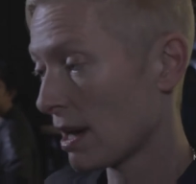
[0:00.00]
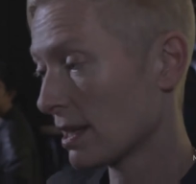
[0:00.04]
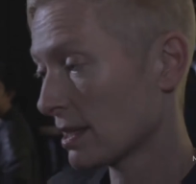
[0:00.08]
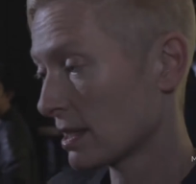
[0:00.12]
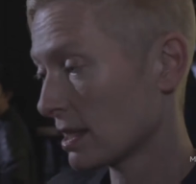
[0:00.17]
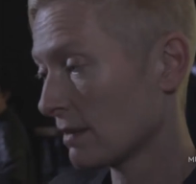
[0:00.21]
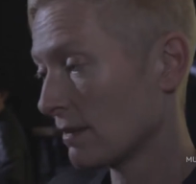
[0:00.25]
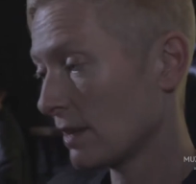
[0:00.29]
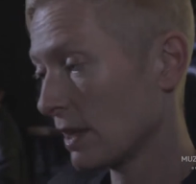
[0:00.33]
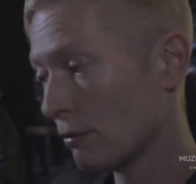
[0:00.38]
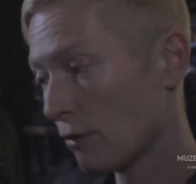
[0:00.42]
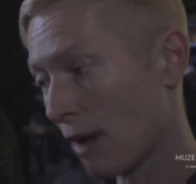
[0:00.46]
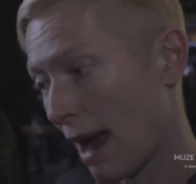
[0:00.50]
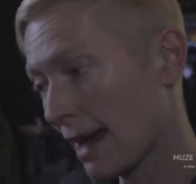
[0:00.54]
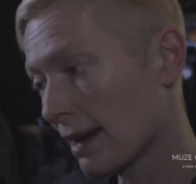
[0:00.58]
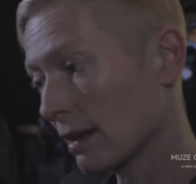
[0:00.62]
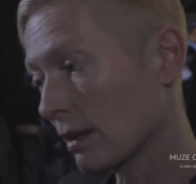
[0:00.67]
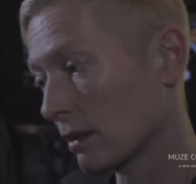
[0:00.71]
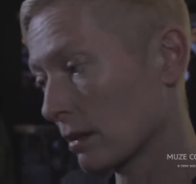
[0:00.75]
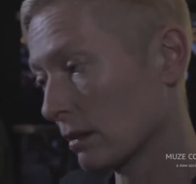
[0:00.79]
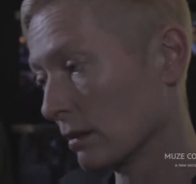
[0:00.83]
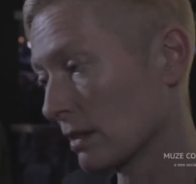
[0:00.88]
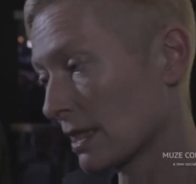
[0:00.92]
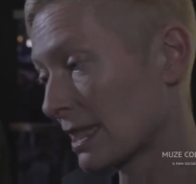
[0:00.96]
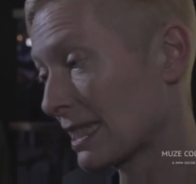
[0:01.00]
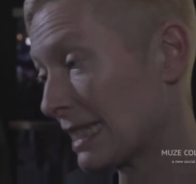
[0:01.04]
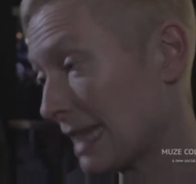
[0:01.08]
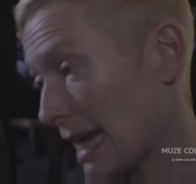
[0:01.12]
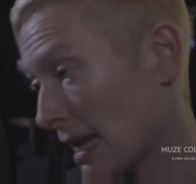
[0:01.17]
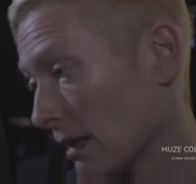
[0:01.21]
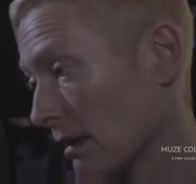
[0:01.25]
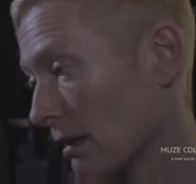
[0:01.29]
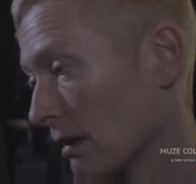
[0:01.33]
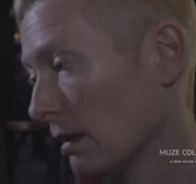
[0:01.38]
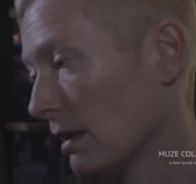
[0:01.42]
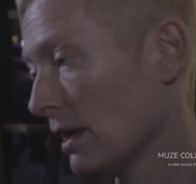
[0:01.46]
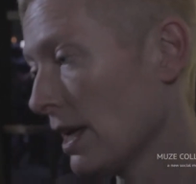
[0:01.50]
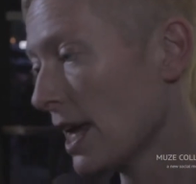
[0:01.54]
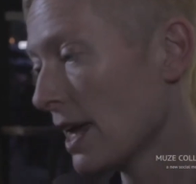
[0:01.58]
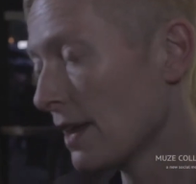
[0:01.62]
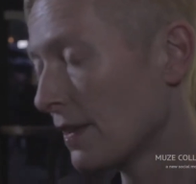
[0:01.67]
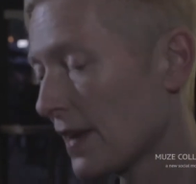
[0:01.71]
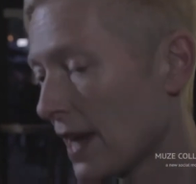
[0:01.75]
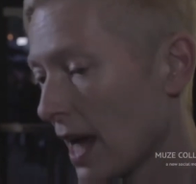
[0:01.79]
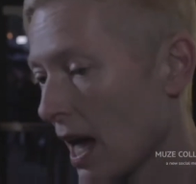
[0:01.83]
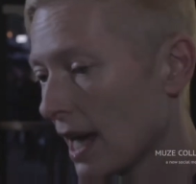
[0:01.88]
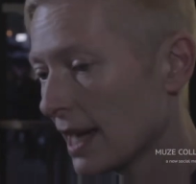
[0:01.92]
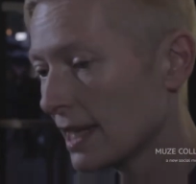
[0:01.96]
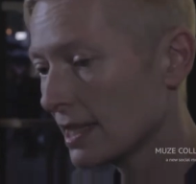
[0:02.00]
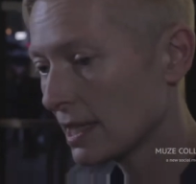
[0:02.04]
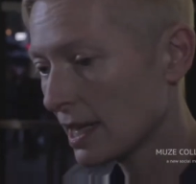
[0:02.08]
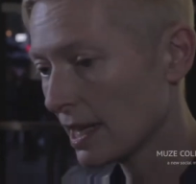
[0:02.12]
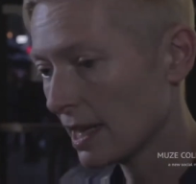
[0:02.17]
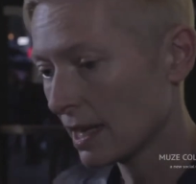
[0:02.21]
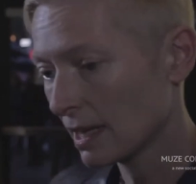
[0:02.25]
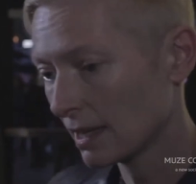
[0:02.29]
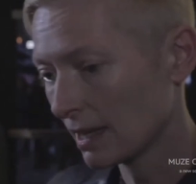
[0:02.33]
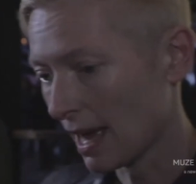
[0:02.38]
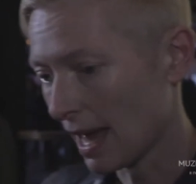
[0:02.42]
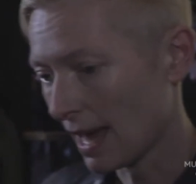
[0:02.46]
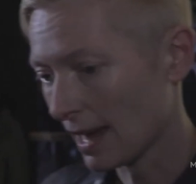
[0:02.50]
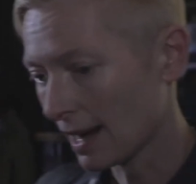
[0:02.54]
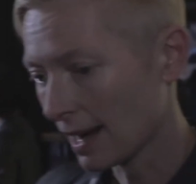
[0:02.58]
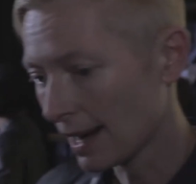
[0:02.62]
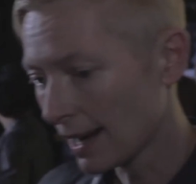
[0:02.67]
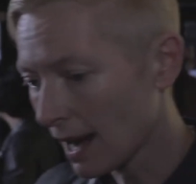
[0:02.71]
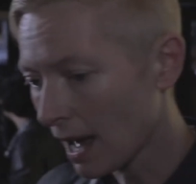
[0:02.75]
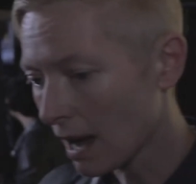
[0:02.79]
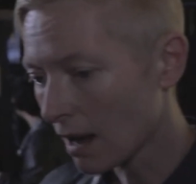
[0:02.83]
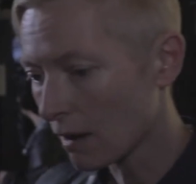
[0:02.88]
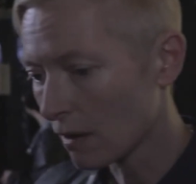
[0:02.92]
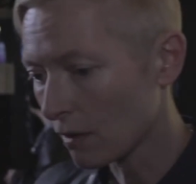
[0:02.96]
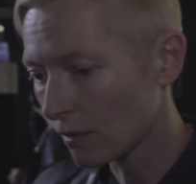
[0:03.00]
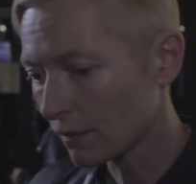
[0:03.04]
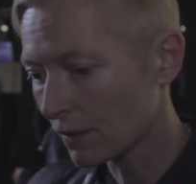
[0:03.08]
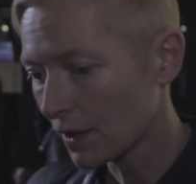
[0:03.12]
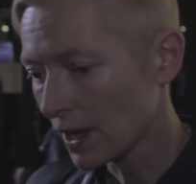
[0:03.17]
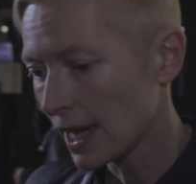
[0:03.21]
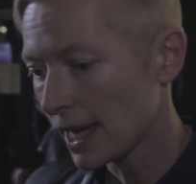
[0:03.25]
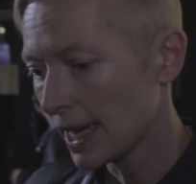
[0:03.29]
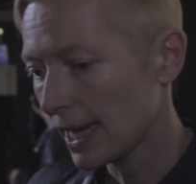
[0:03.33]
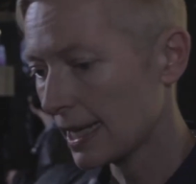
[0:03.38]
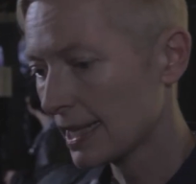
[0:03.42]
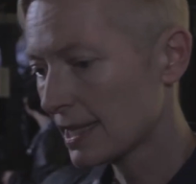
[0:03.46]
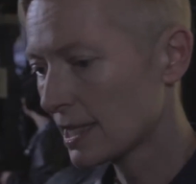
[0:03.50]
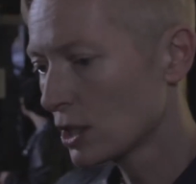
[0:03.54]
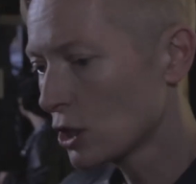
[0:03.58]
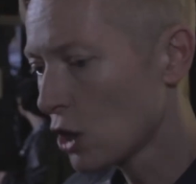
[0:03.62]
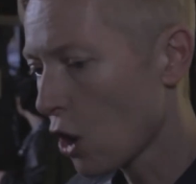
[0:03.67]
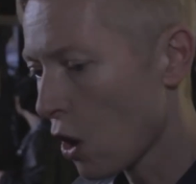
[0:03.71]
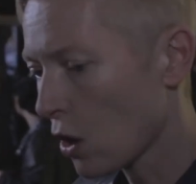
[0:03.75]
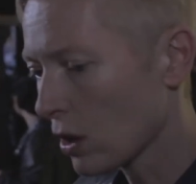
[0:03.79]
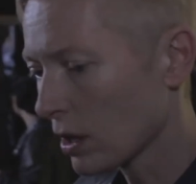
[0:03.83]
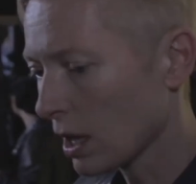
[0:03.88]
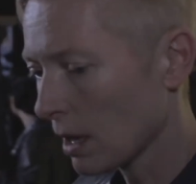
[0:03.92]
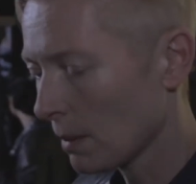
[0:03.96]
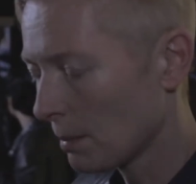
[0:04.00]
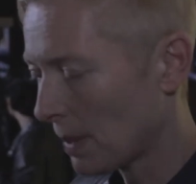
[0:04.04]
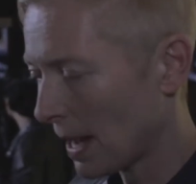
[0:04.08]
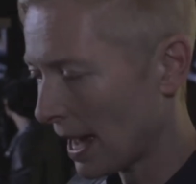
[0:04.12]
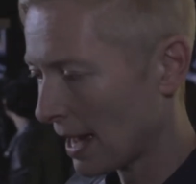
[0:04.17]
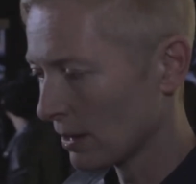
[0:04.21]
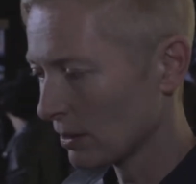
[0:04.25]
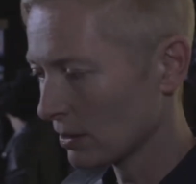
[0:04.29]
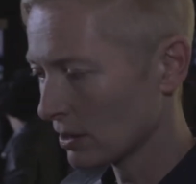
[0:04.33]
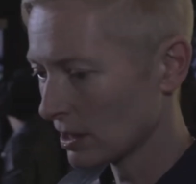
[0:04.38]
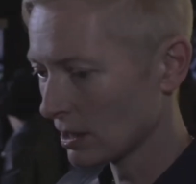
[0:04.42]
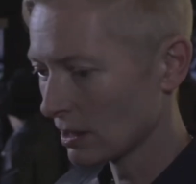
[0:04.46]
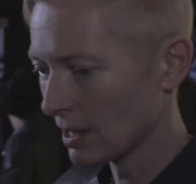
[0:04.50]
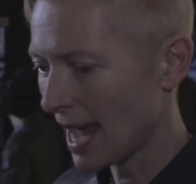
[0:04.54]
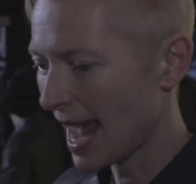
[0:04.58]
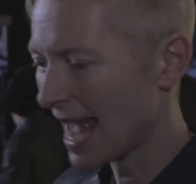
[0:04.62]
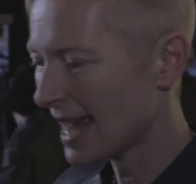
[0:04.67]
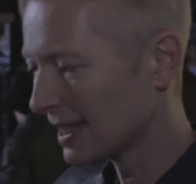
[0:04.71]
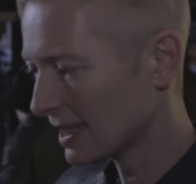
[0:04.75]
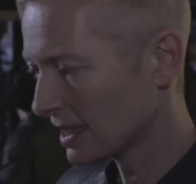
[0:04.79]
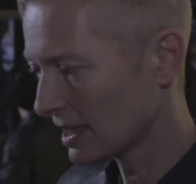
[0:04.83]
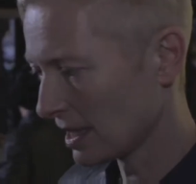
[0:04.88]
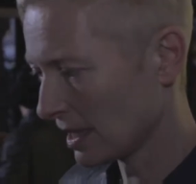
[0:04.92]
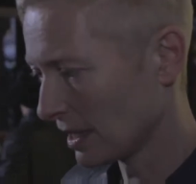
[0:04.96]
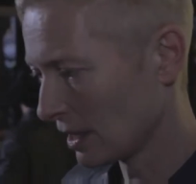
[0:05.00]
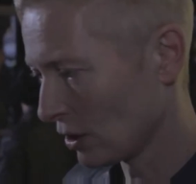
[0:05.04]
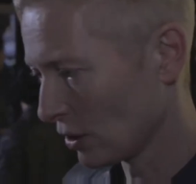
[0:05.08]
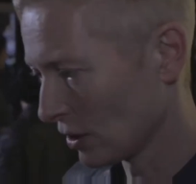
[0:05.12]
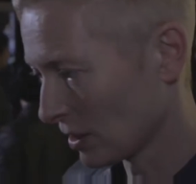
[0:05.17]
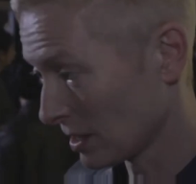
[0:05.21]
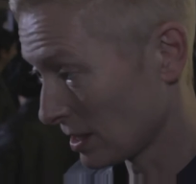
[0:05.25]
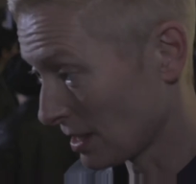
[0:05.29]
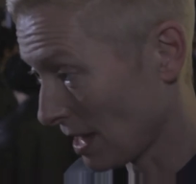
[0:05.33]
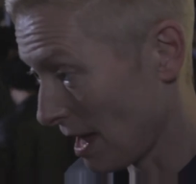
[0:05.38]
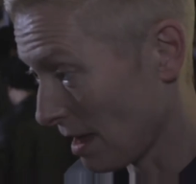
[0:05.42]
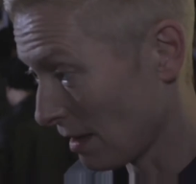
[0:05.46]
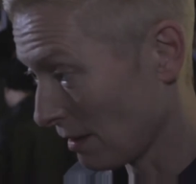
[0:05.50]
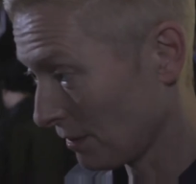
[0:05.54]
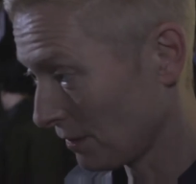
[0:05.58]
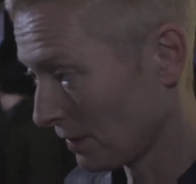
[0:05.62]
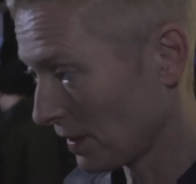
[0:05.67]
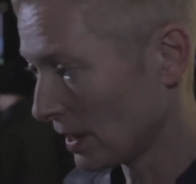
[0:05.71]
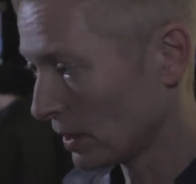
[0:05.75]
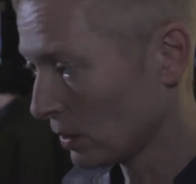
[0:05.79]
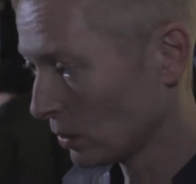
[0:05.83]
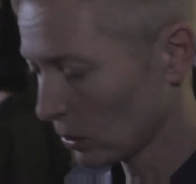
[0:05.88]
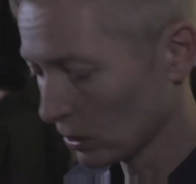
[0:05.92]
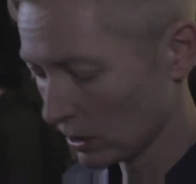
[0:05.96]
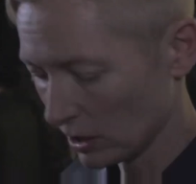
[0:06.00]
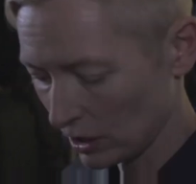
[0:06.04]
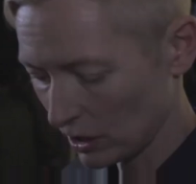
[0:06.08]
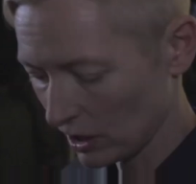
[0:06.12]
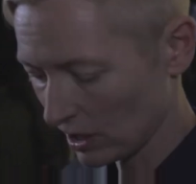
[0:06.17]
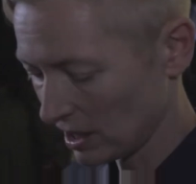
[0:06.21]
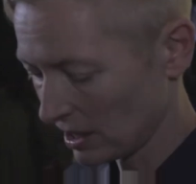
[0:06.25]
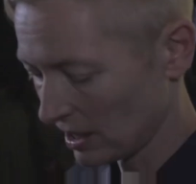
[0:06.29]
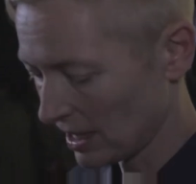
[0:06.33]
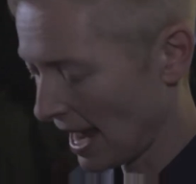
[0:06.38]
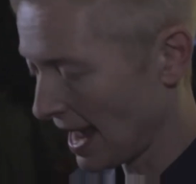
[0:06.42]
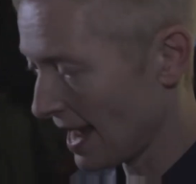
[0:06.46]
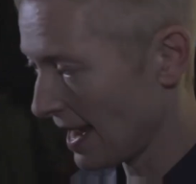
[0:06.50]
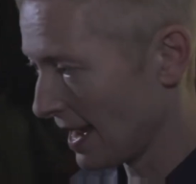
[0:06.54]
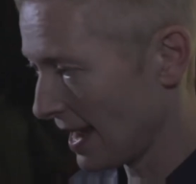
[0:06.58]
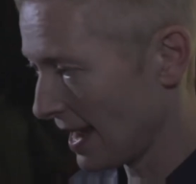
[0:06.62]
relatively radical still, the idea that love is not about editing yourself in order to stay